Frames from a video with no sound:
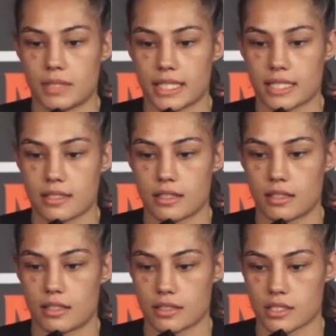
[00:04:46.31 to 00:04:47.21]
Like I said in
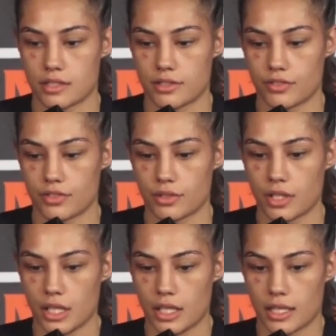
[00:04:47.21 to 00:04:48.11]
the last interview,
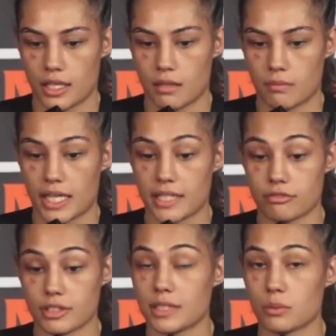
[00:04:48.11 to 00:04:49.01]
I
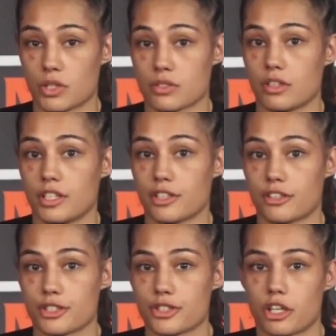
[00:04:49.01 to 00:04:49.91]
really was learning
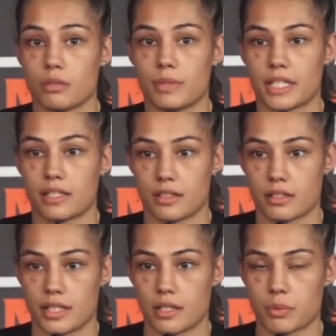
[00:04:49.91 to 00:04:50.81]
on the job in
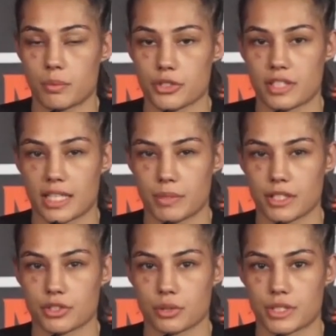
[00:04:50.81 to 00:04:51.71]
a promotion like
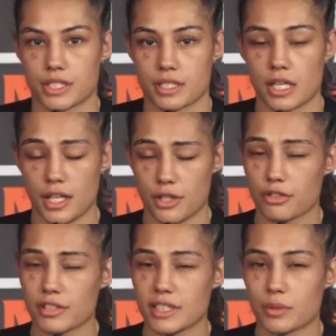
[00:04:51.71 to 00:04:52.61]
Bellator, which is
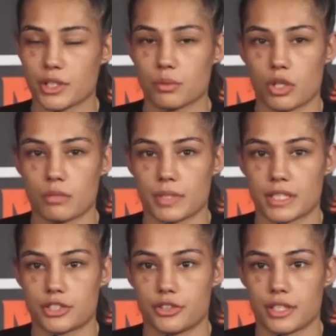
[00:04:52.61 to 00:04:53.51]
not really what you want,
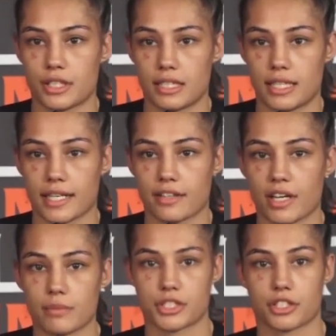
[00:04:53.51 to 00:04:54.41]
but due to the lack of
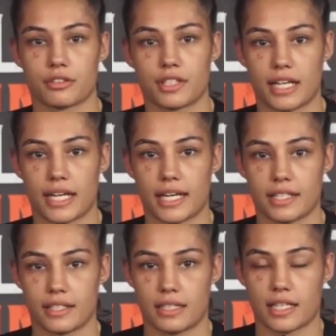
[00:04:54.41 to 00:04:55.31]
amateur career I had
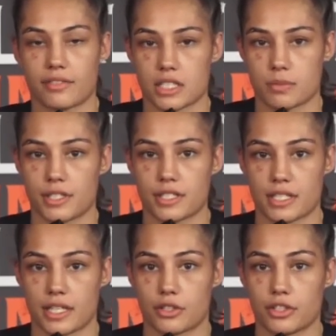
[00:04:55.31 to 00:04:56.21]
and the lack of experience
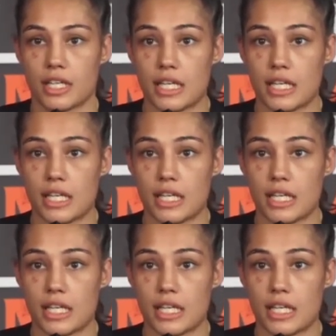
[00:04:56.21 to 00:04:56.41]
that I could